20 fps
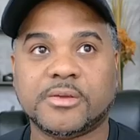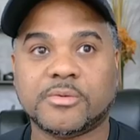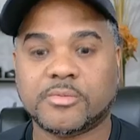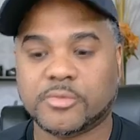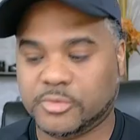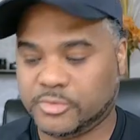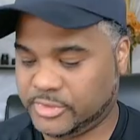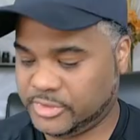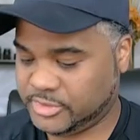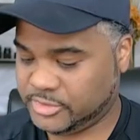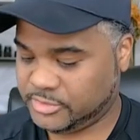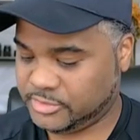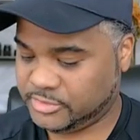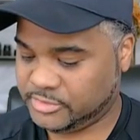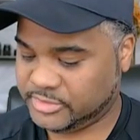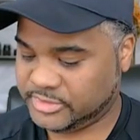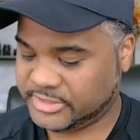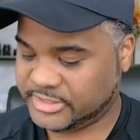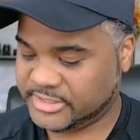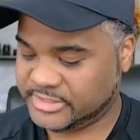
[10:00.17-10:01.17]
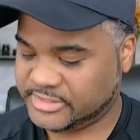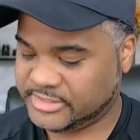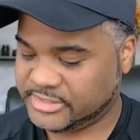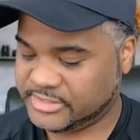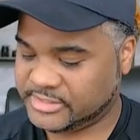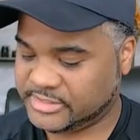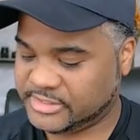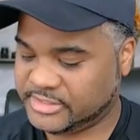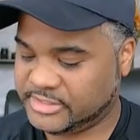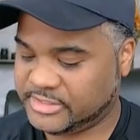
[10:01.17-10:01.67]
we'll use
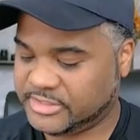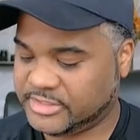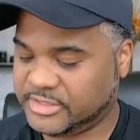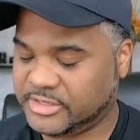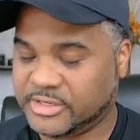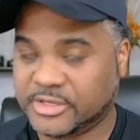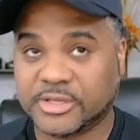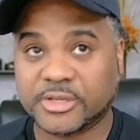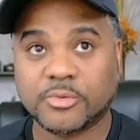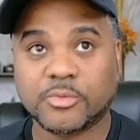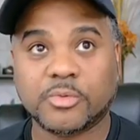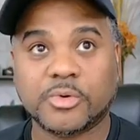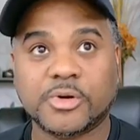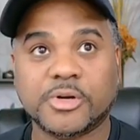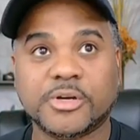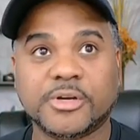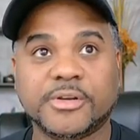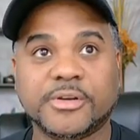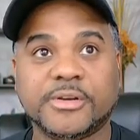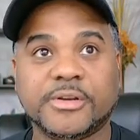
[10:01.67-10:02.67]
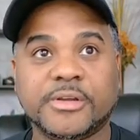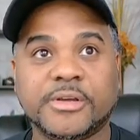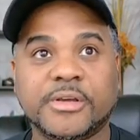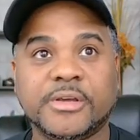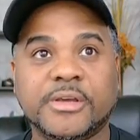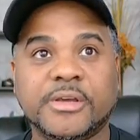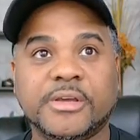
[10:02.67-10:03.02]
SSH key1.pim.